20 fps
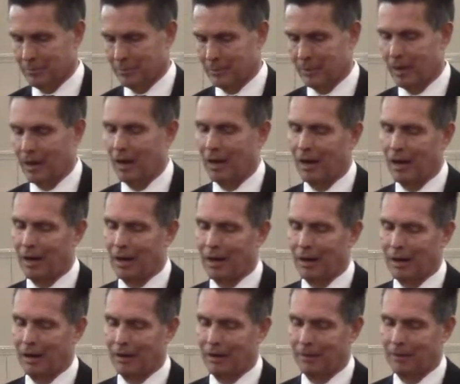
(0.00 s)

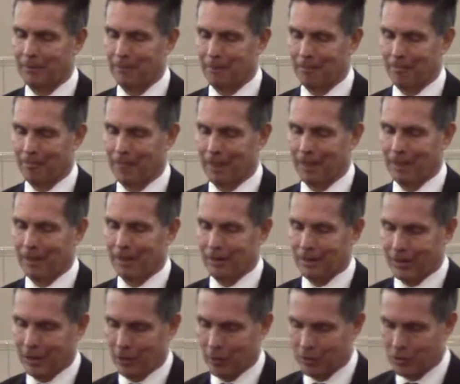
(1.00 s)
Ah,
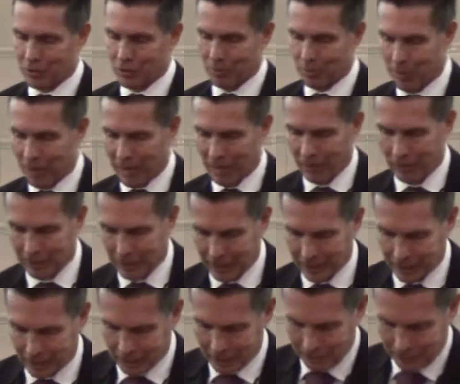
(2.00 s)
notice the
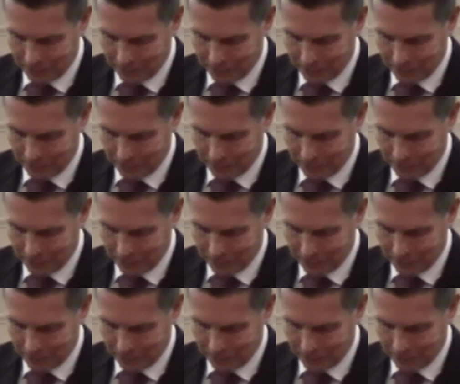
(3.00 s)
parallel.